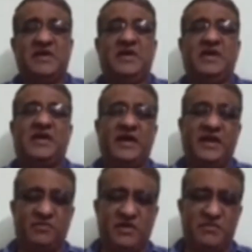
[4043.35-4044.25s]

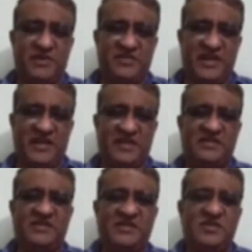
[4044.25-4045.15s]
curriculum design,
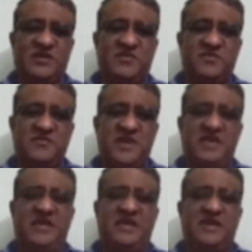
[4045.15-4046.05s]
you have to be very
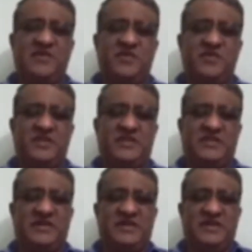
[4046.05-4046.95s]
careful with
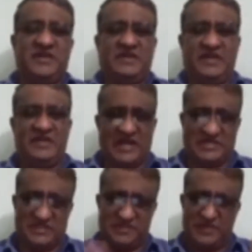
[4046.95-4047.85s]
the
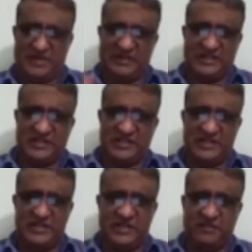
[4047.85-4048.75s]
assessment and the teaching
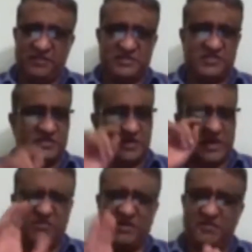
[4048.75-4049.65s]
learning process.
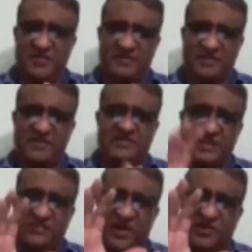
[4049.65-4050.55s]
Curriculum design means it
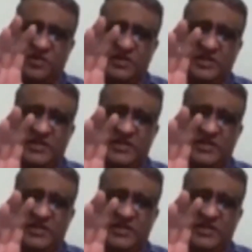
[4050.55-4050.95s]
is not only